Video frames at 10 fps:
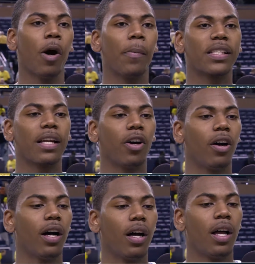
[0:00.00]
moments. I
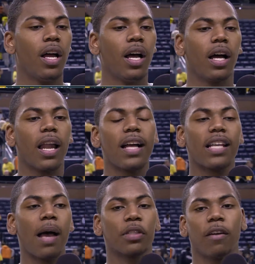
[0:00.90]
know a lot of
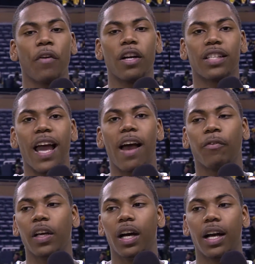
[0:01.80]
times in the first
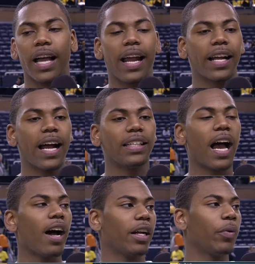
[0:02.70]
half, we kind of got
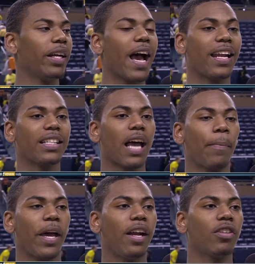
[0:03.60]
down and we didn't have that
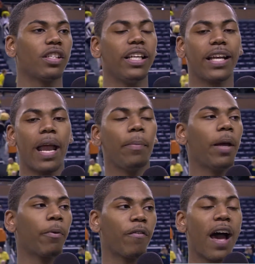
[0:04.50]
type of energy. He came
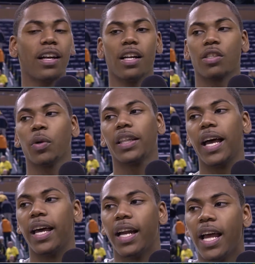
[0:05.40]
in, provided us with
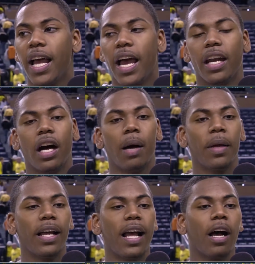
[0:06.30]
that, and
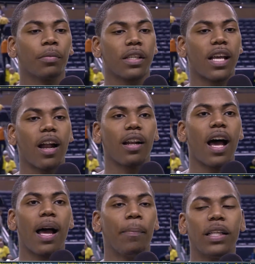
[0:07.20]
that helped us out a
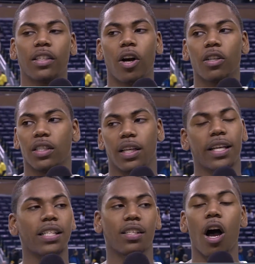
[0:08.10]
lot. Mitch goes
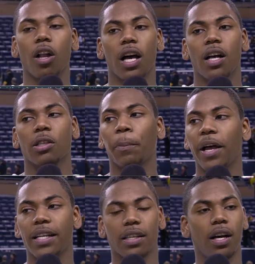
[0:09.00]
gets all the hustle
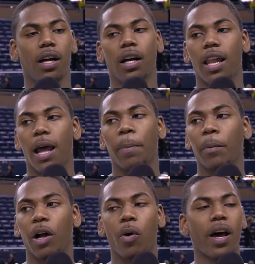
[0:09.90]
plays a lot of
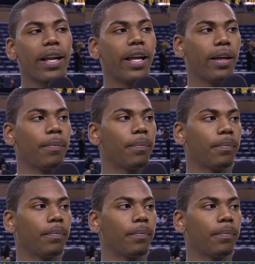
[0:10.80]
people don't want to get.